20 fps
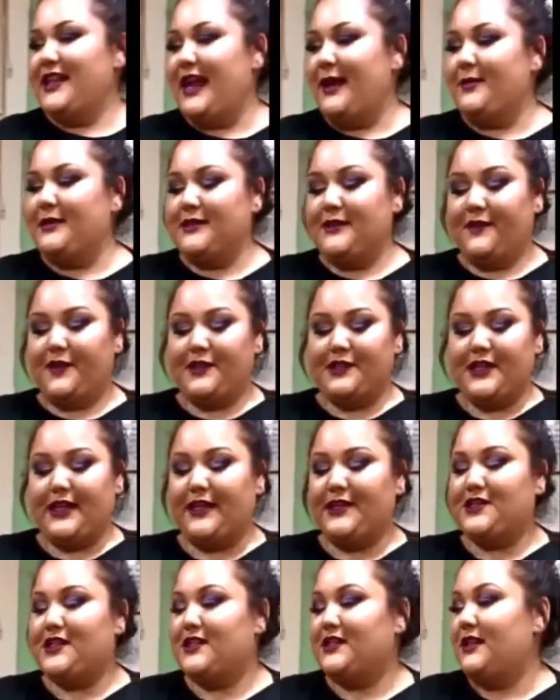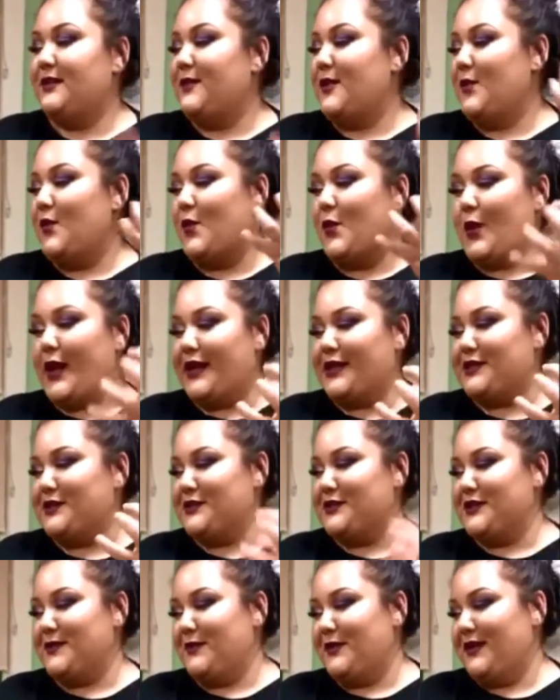the apples of your cheek, it's just going to be way too
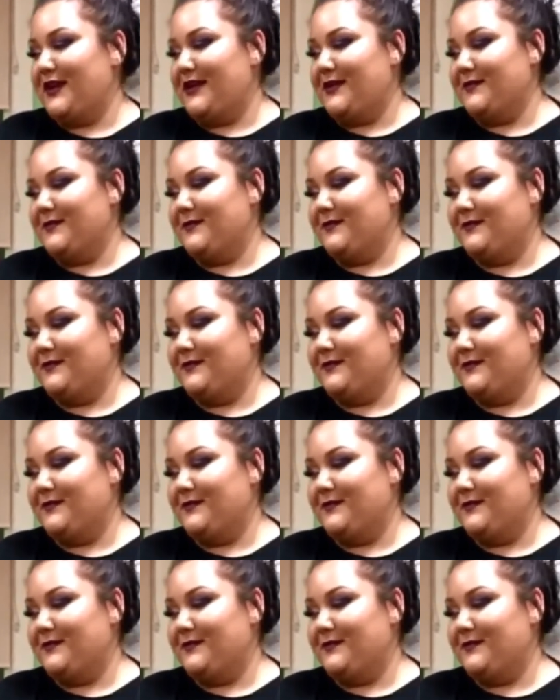shimmery.